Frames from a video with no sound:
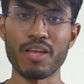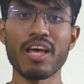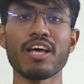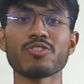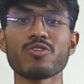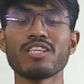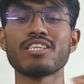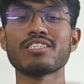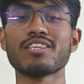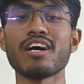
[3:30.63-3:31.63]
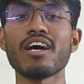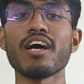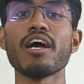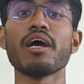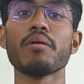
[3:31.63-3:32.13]
So this is the
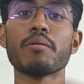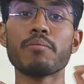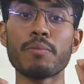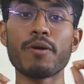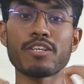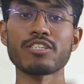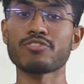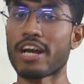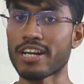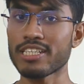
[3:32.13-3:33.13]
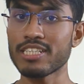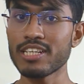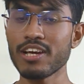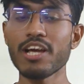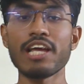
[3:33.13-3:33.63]
preparation strategy
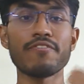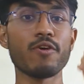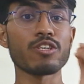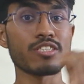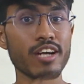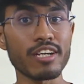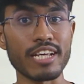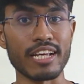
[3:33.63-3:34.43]
if you are starting.